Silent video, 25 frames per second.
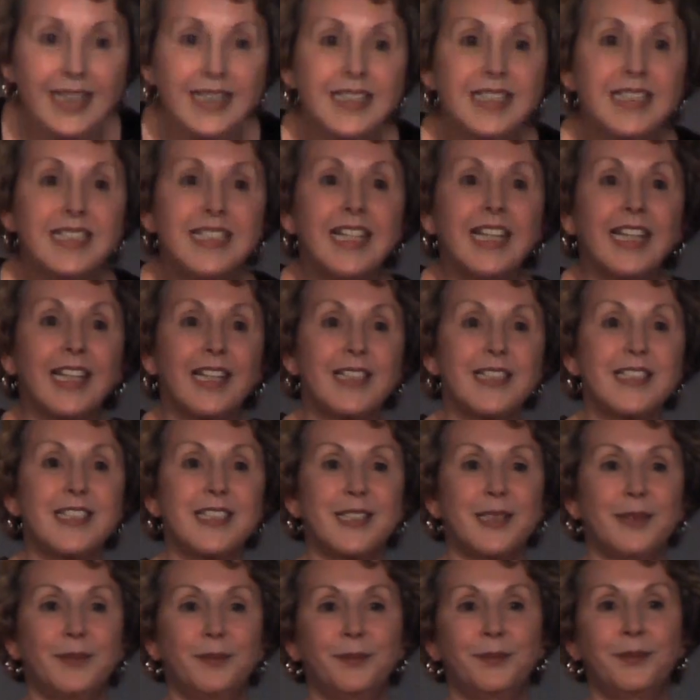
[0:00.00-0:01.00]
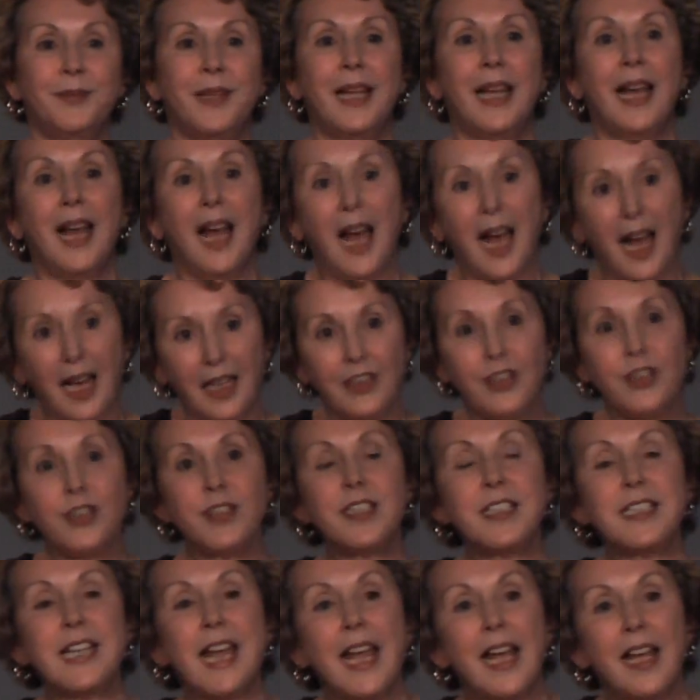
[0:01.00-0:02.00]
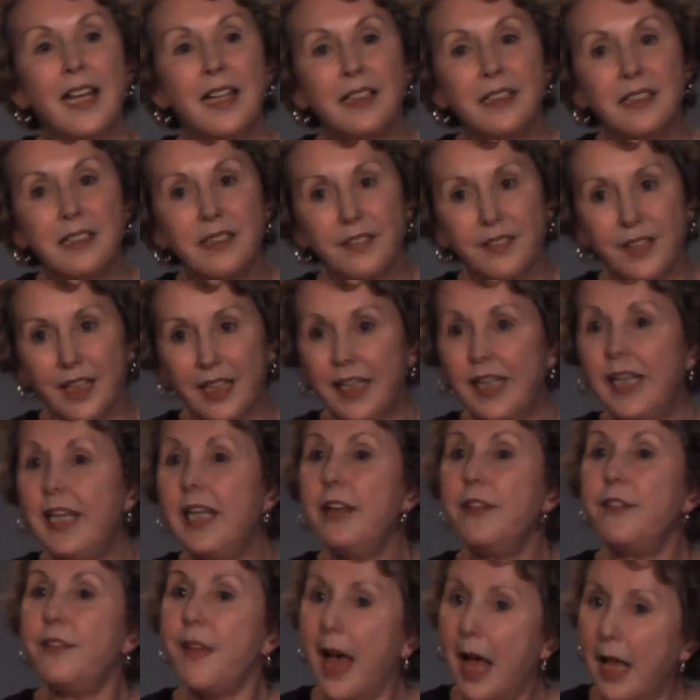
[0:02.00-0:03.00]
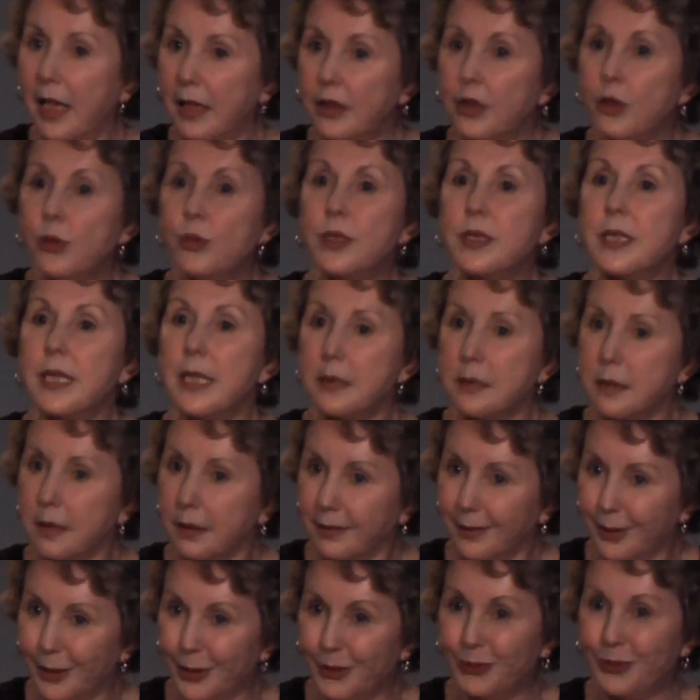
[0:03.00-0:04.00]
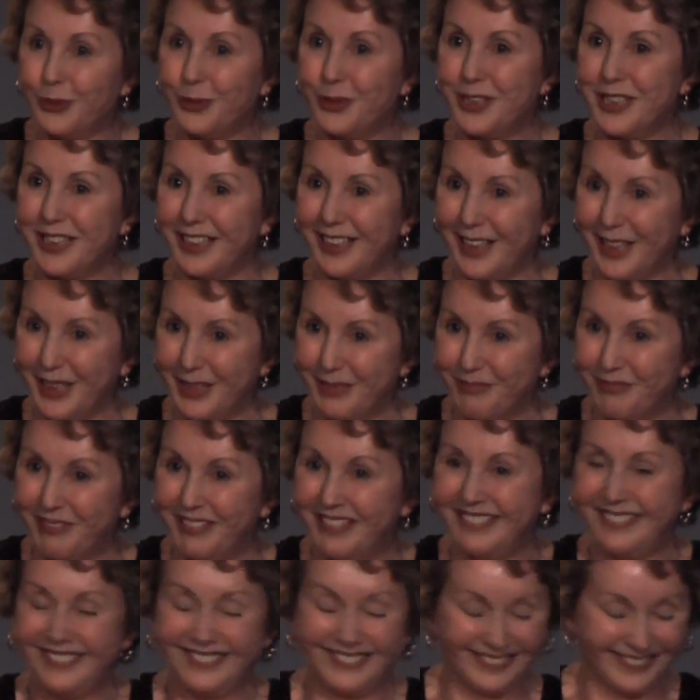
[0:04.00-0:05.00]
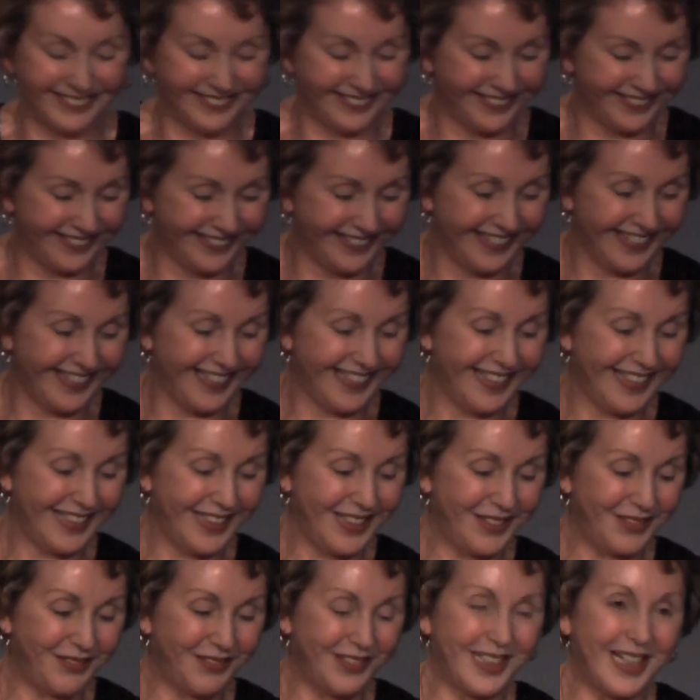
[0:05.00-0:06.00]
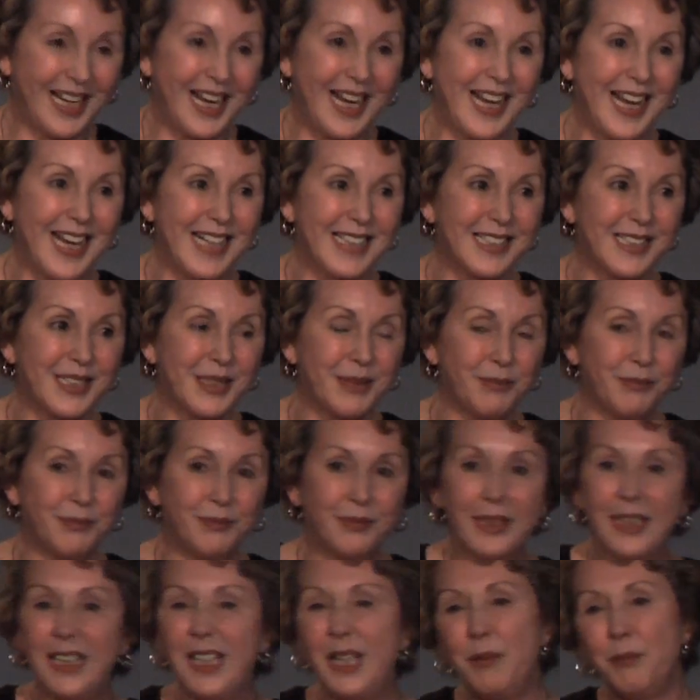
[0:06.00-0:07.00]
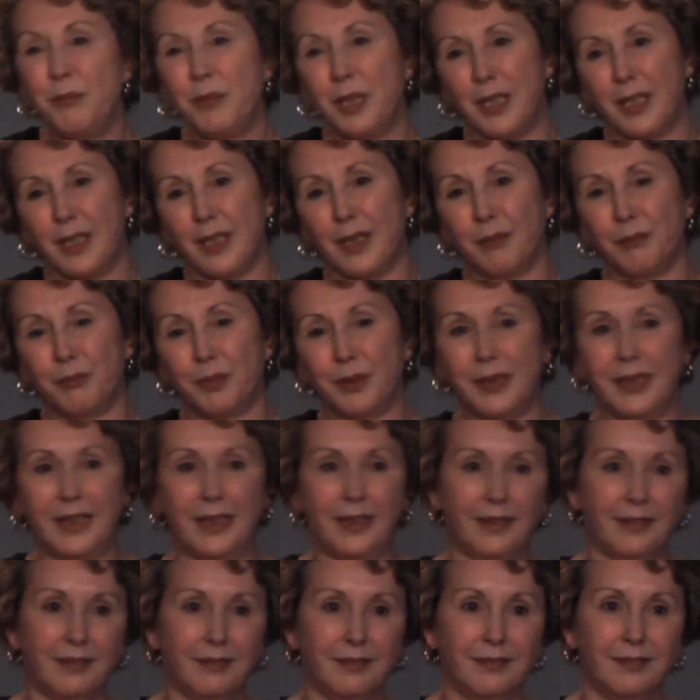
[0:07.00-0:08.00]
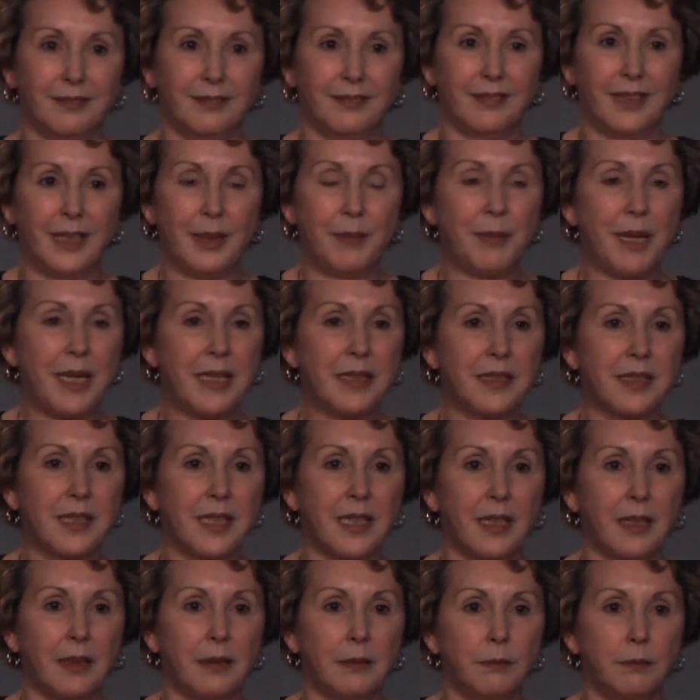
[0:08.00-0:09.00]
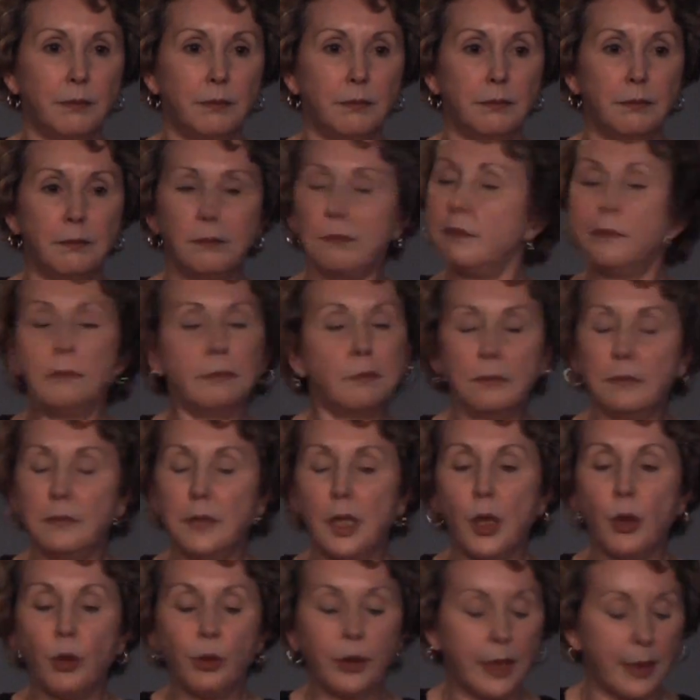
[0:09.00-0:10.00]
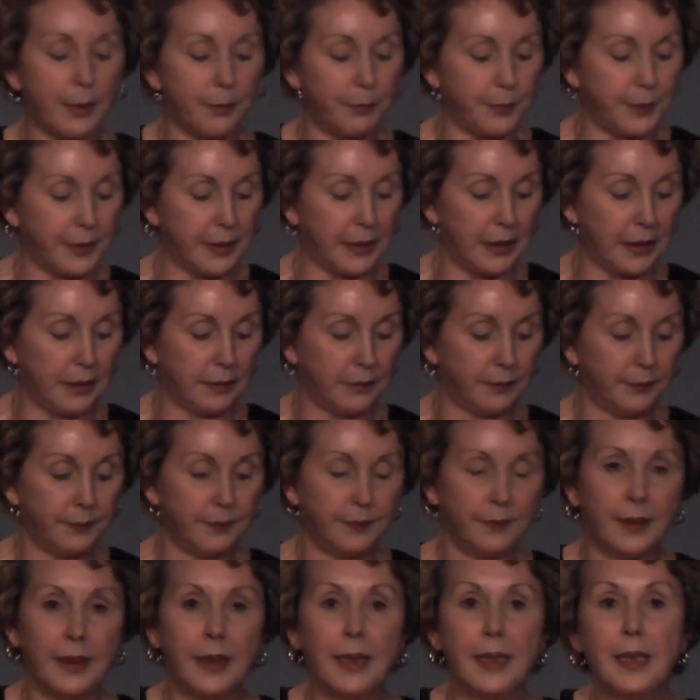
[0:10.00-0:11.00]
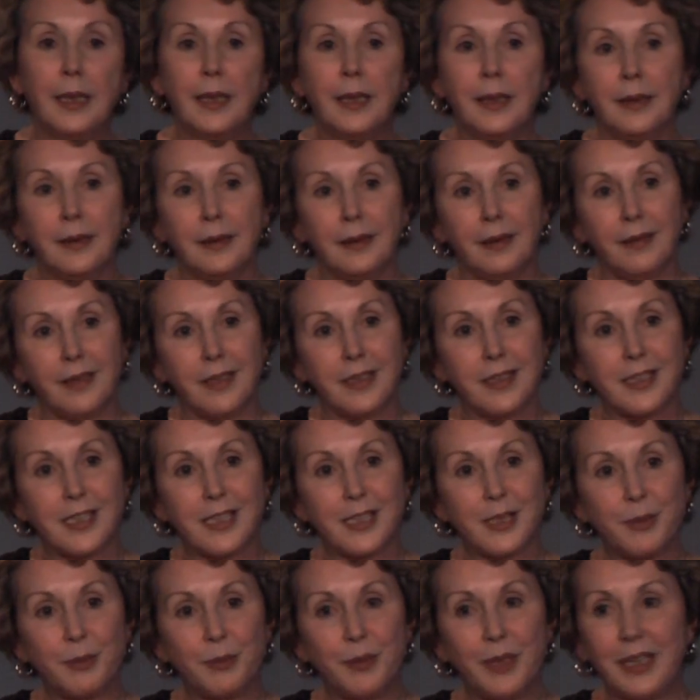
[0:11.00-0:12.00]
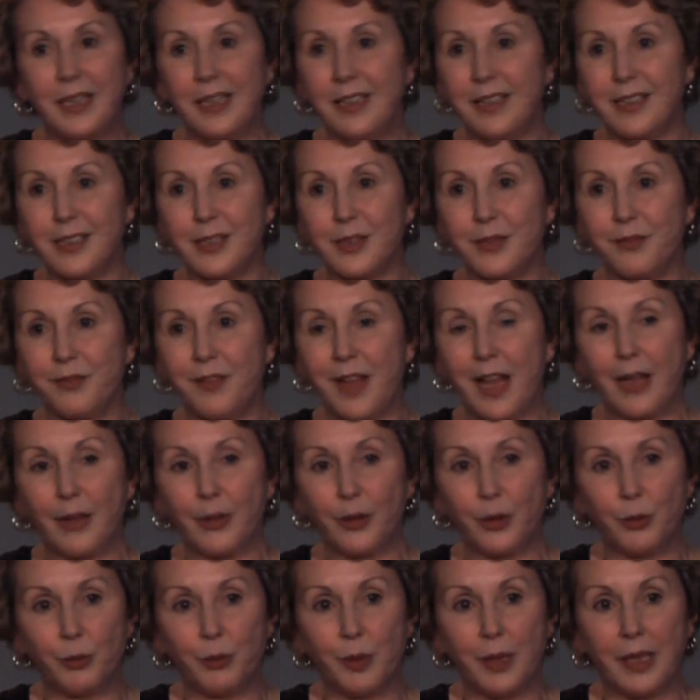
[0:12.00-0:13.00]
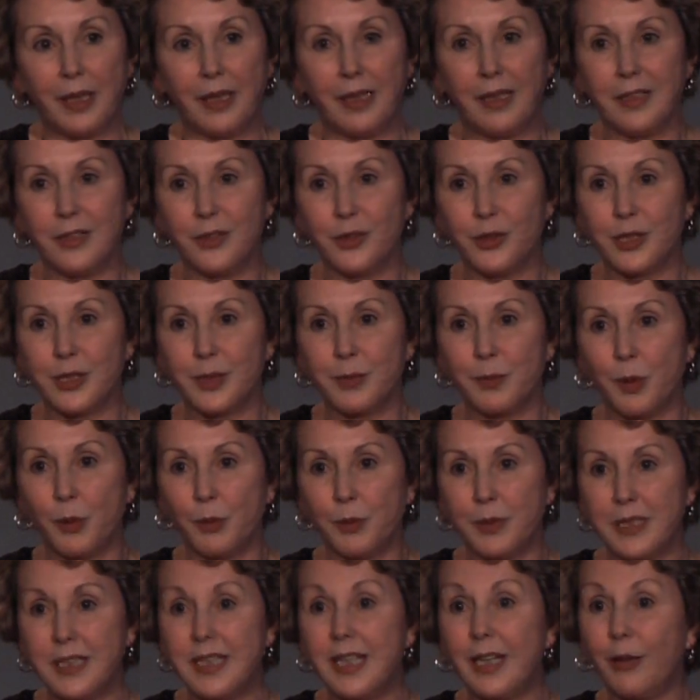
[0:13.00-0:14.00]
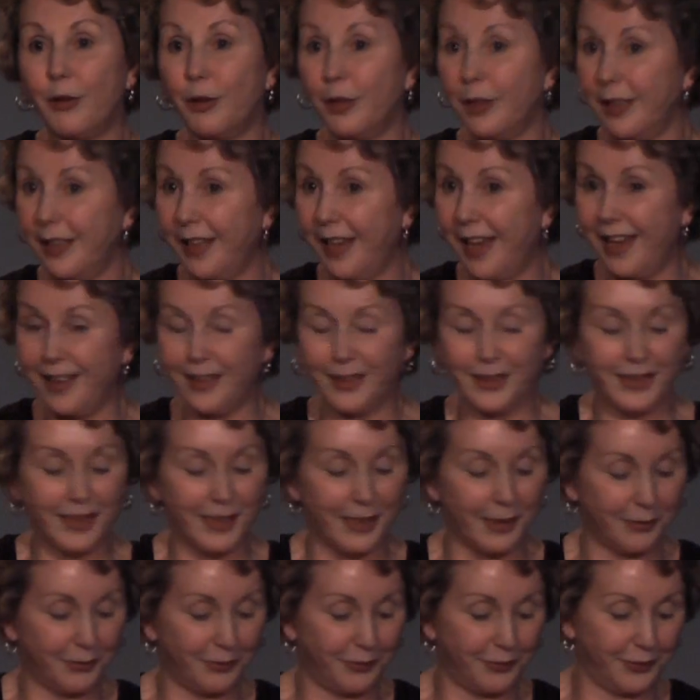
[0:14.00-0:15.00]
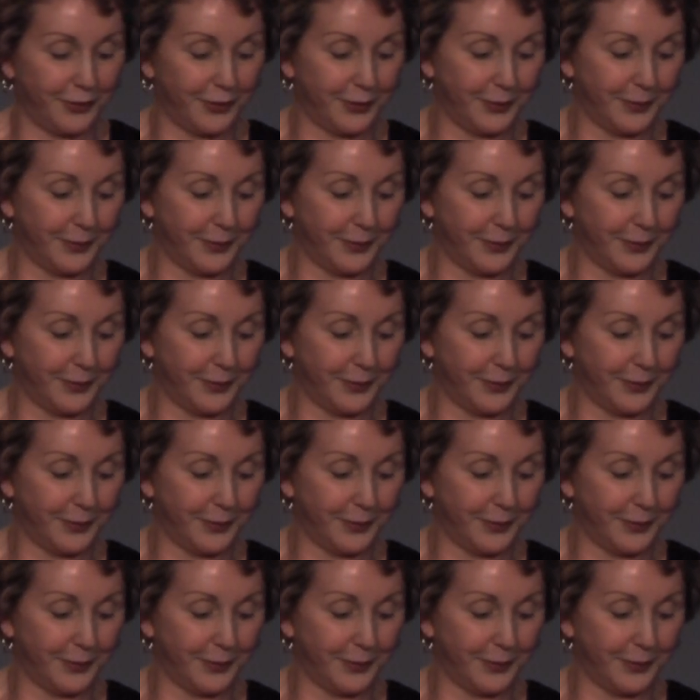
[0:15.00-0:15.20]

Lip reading: 6, understand that he values his alone time. When I ask him, "Keep me company," he may say, "No company." And this doesn't mean he doesn't value me. He's just momentarily had enough.